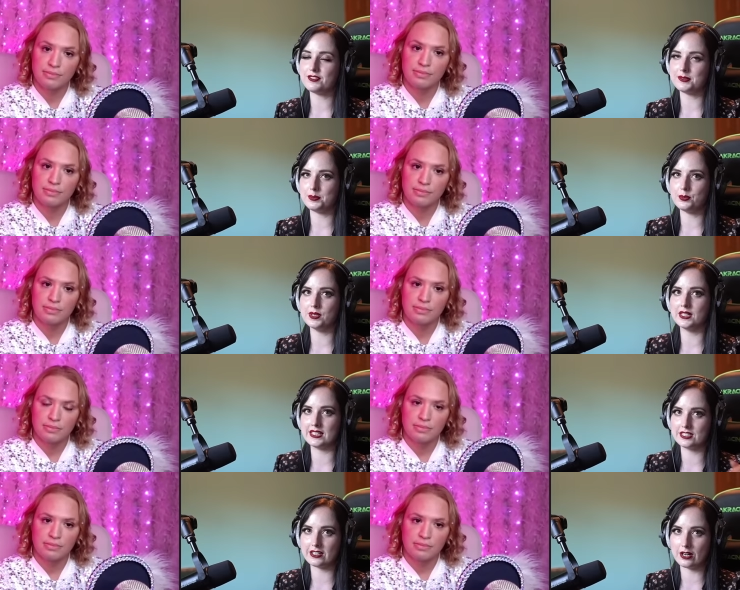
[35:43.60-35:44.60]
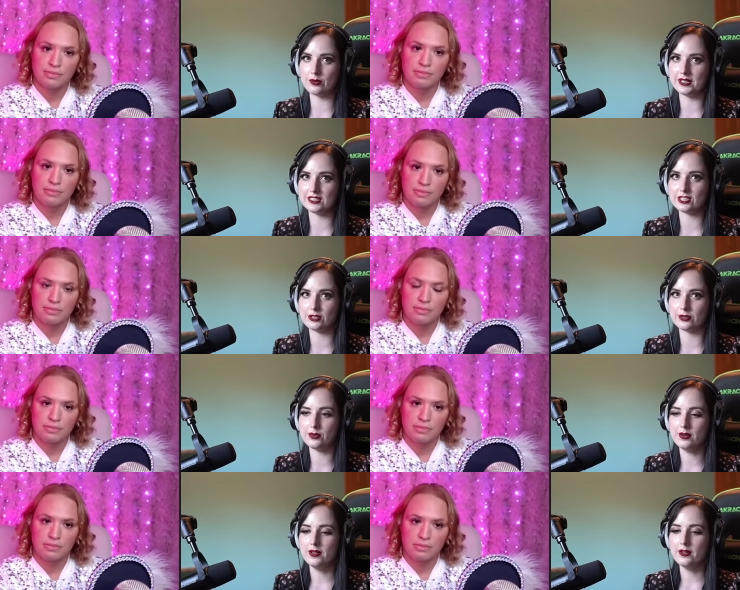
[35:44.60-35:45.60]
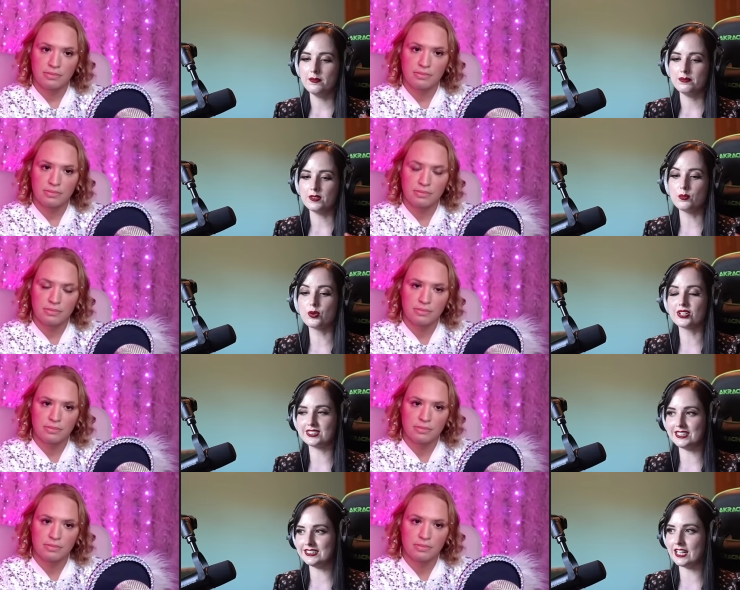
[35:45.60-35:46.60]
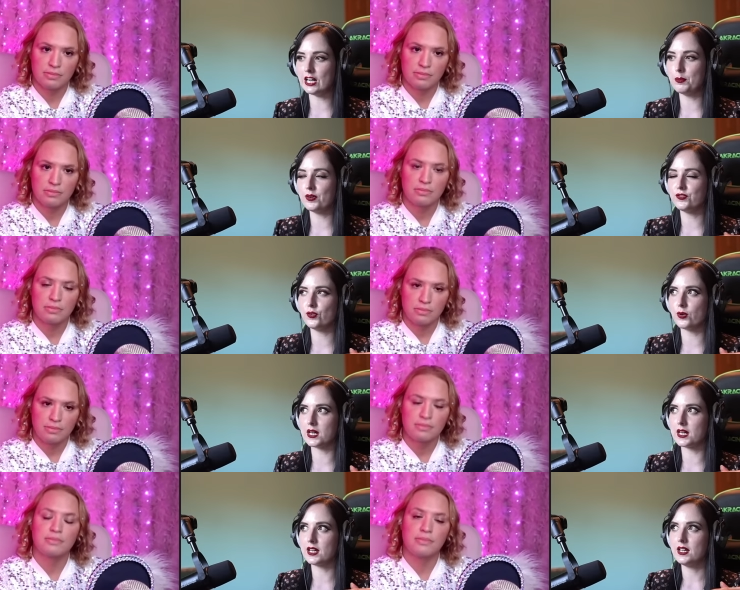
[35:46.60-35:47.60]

Speaker 1: to be willing to go into more detail before